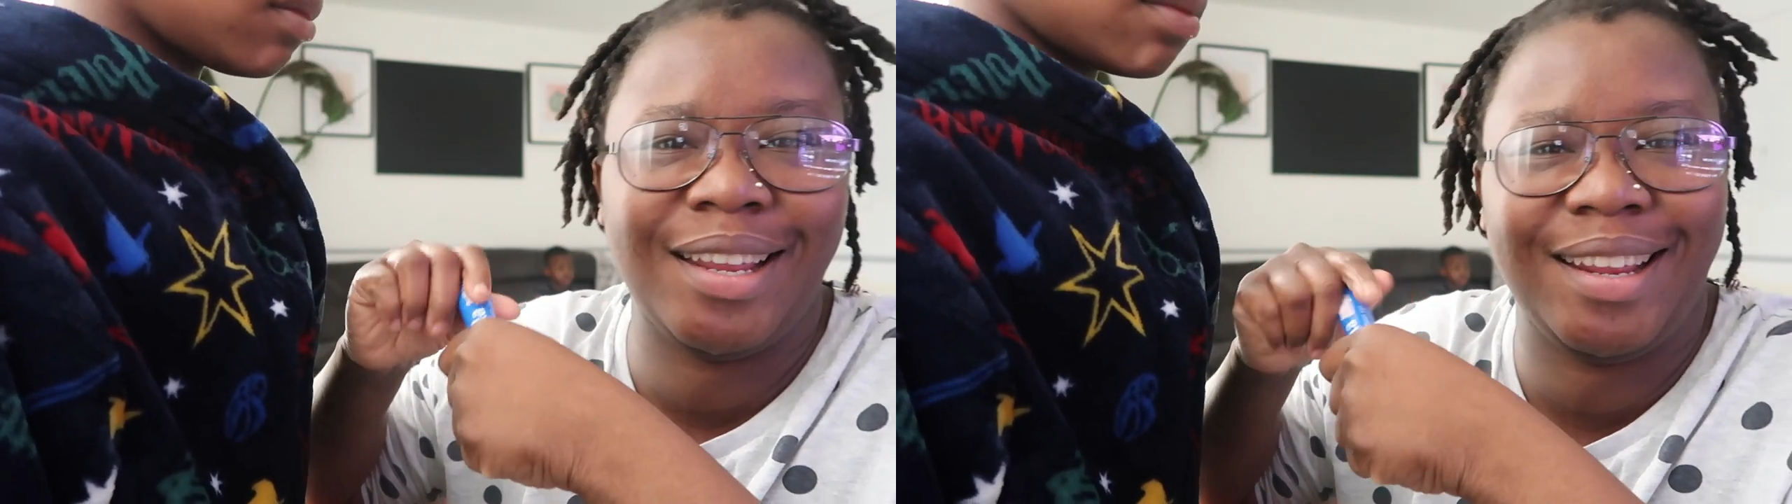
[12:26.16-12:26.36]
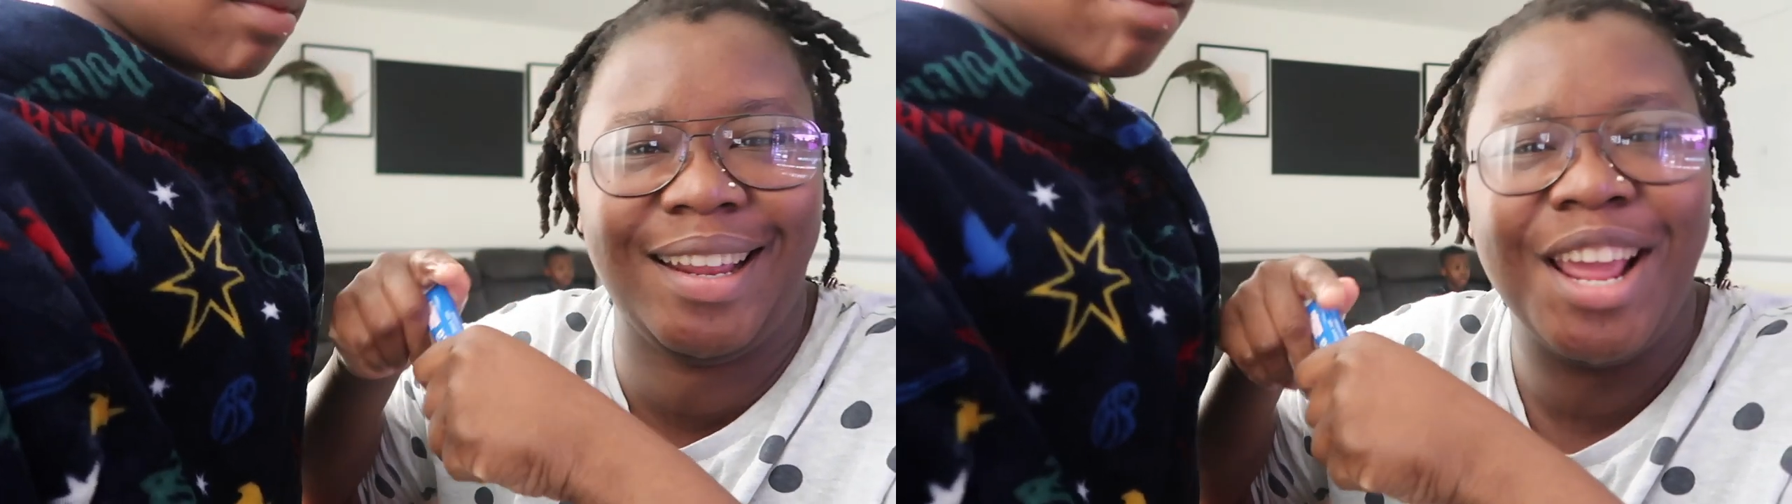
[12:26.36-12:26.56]

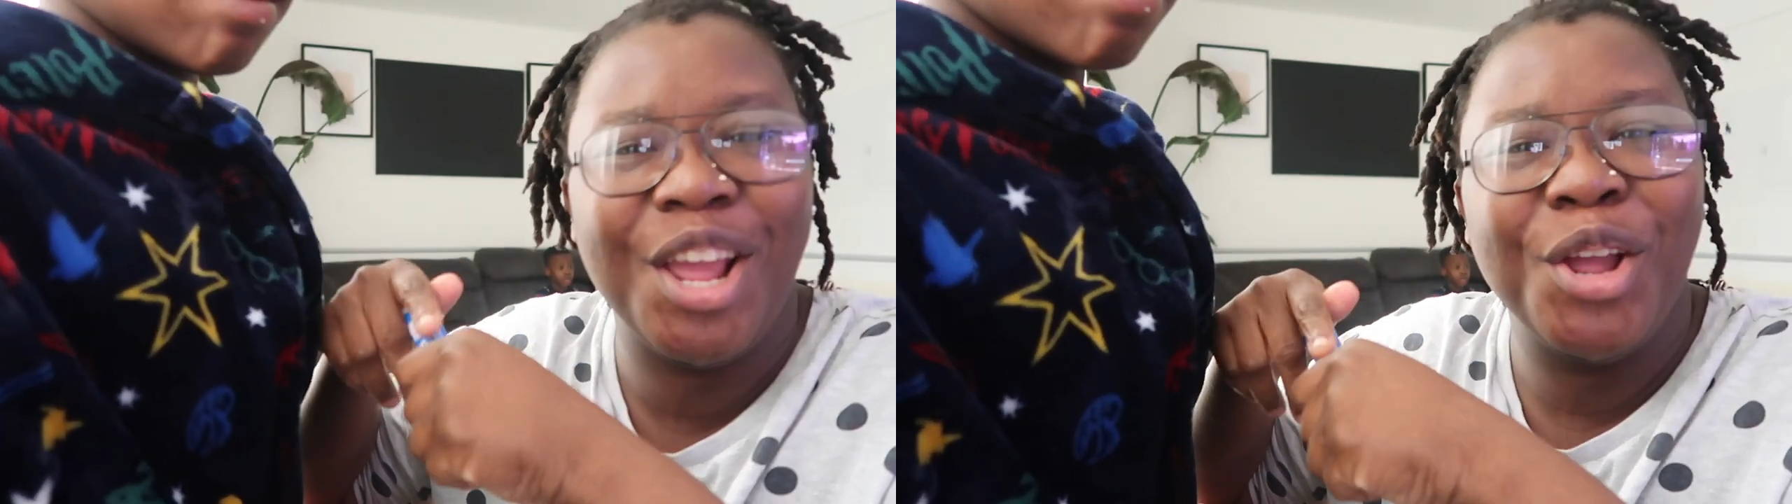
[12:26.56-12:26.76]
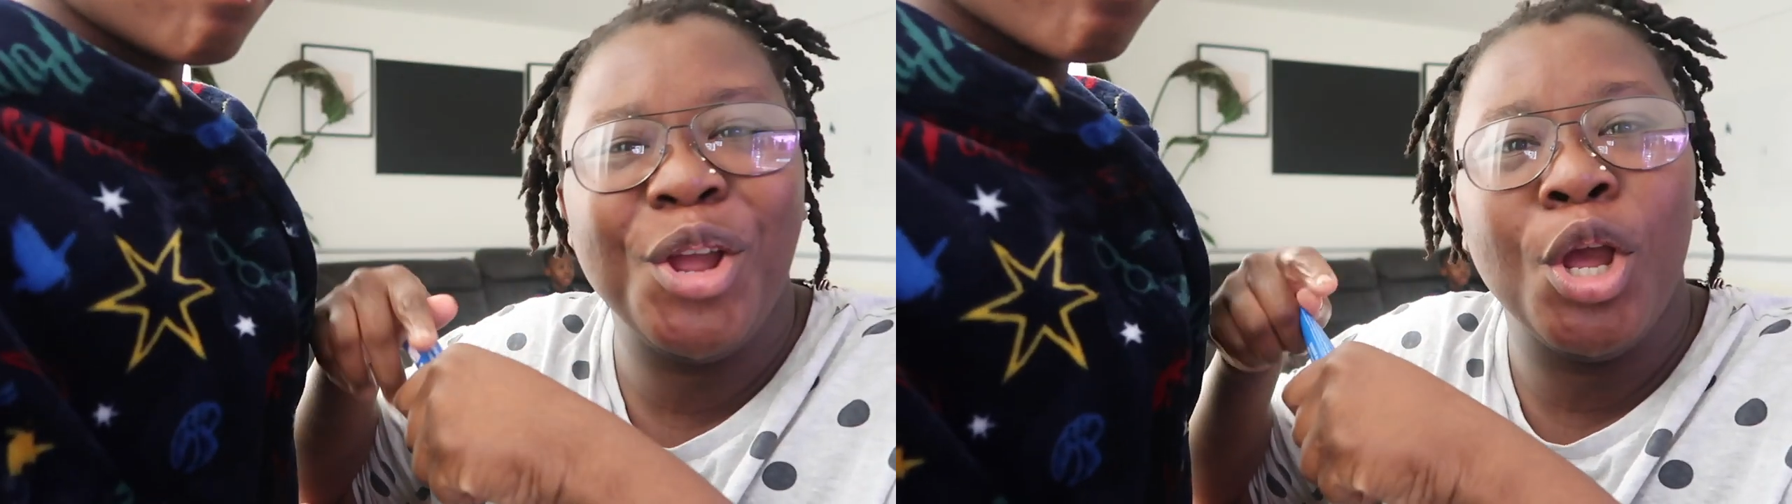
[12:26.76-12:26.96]
you
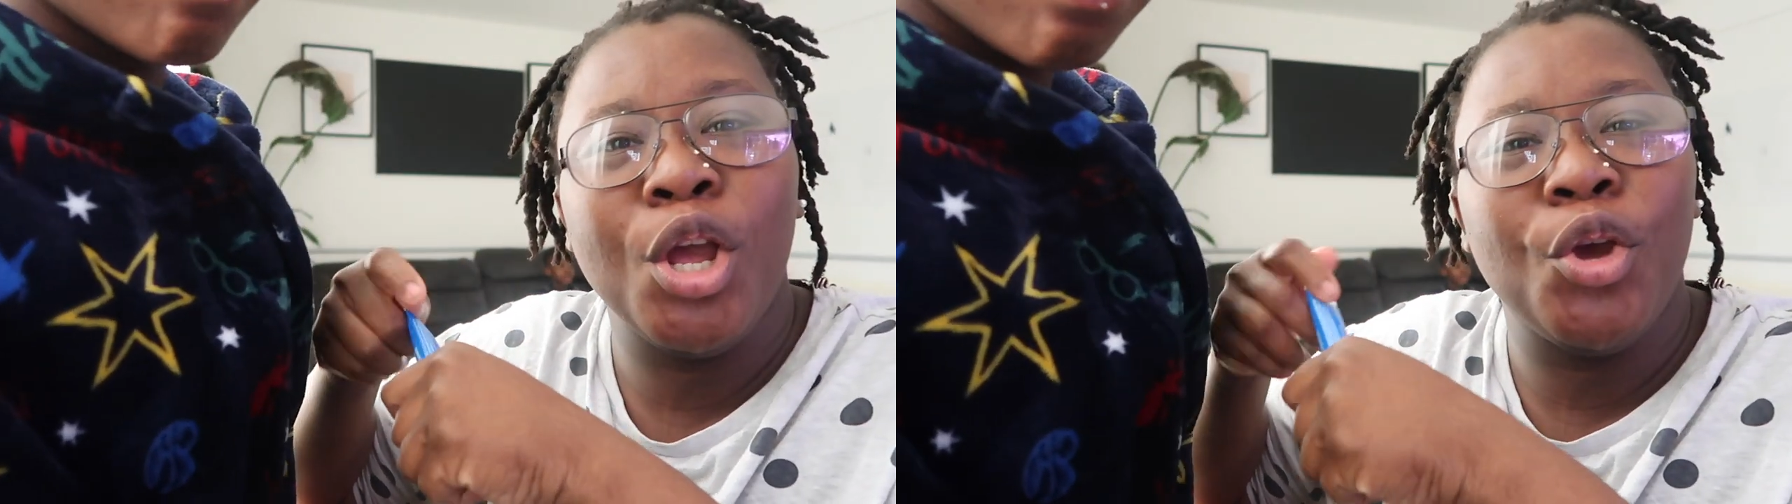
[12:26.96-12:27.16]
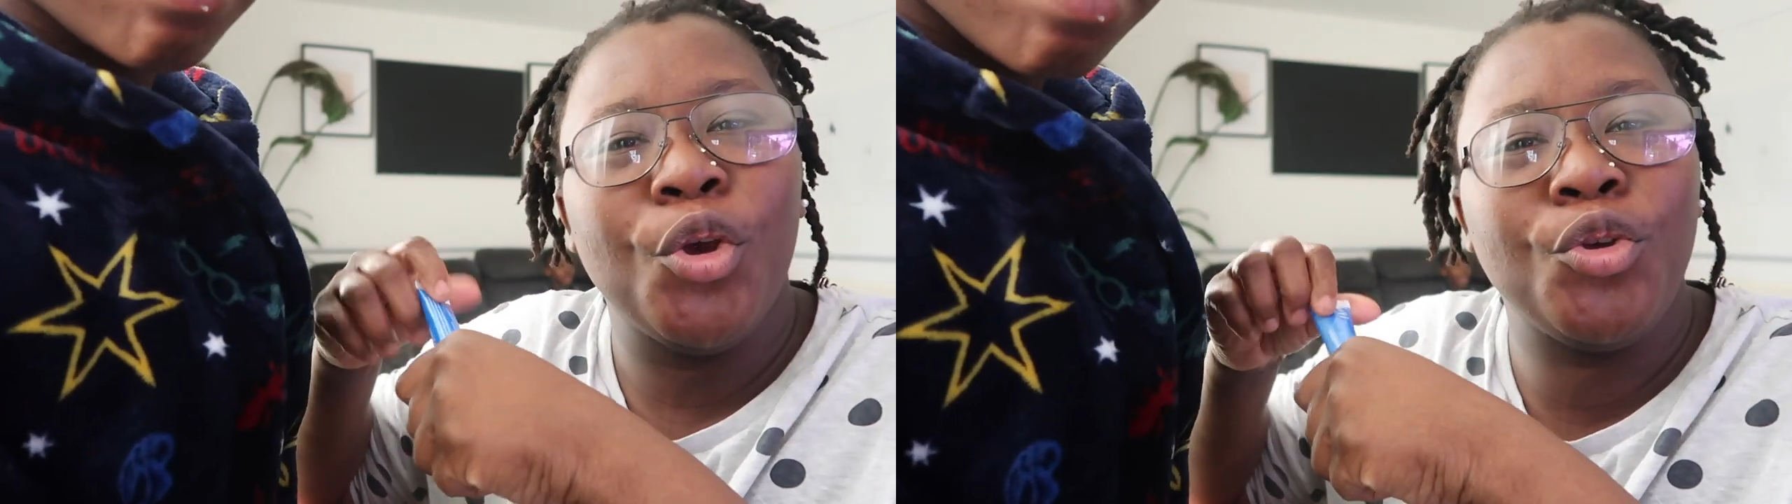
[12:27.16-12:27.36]

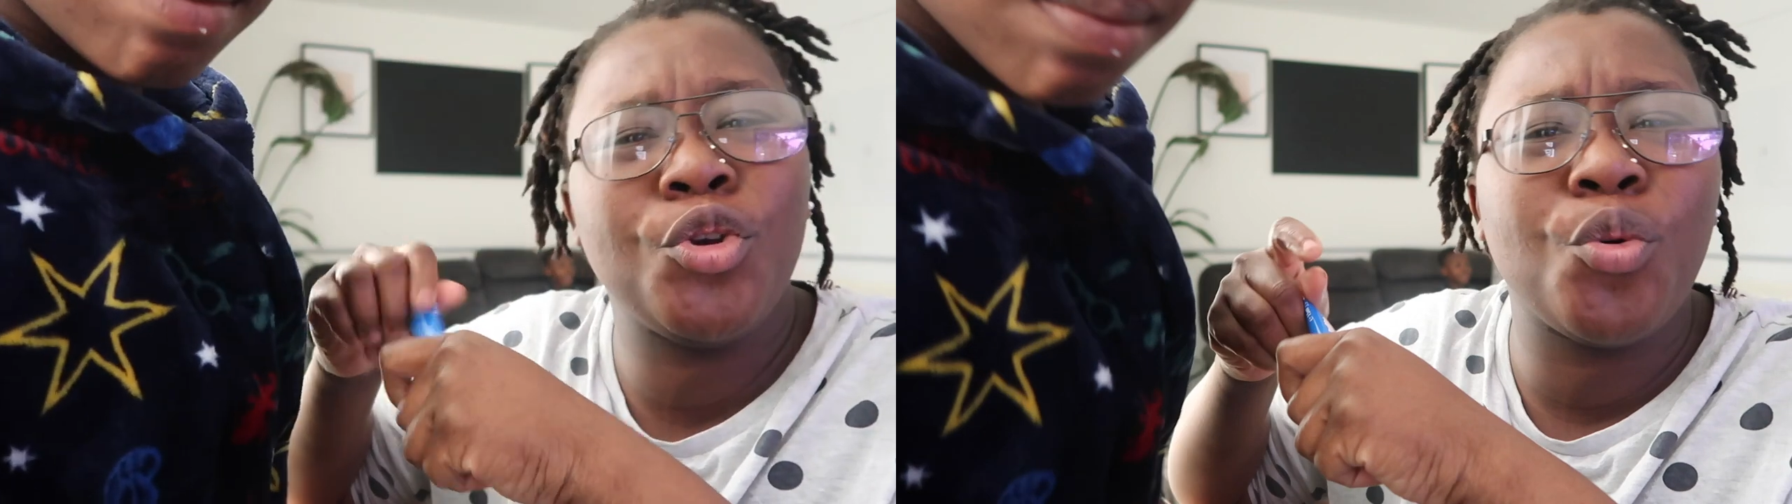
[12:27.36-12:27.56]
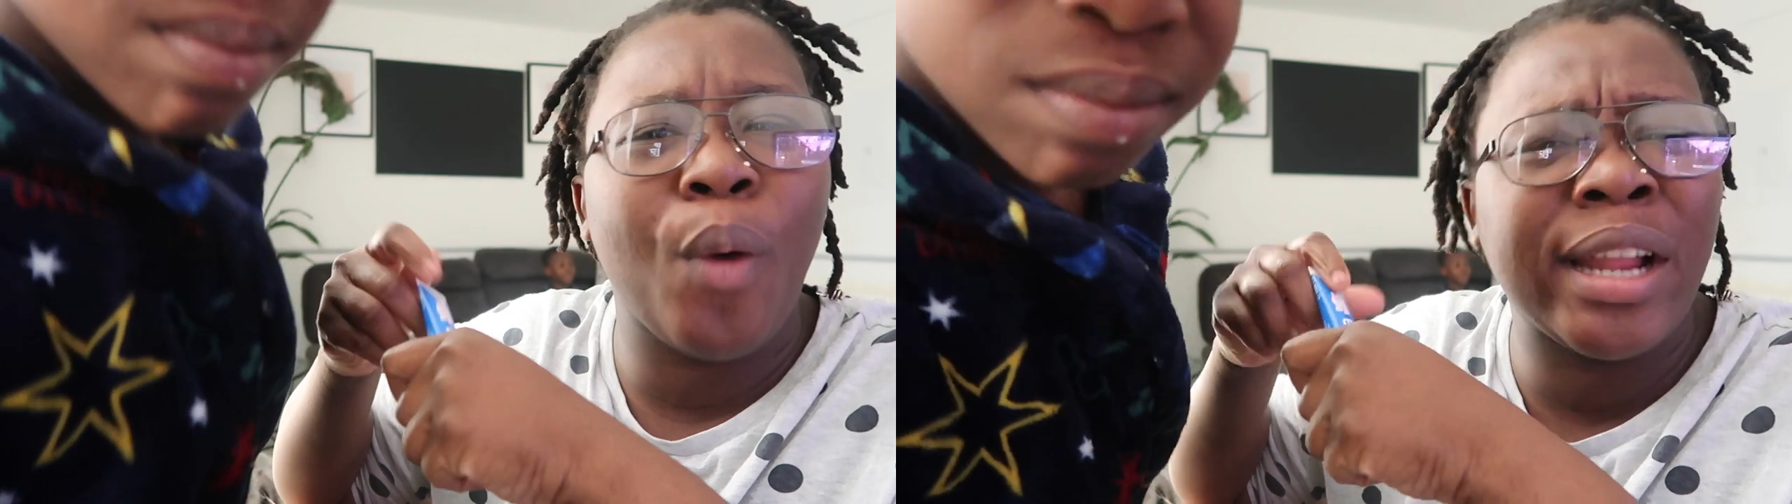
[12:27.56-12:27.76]
mm-hmm.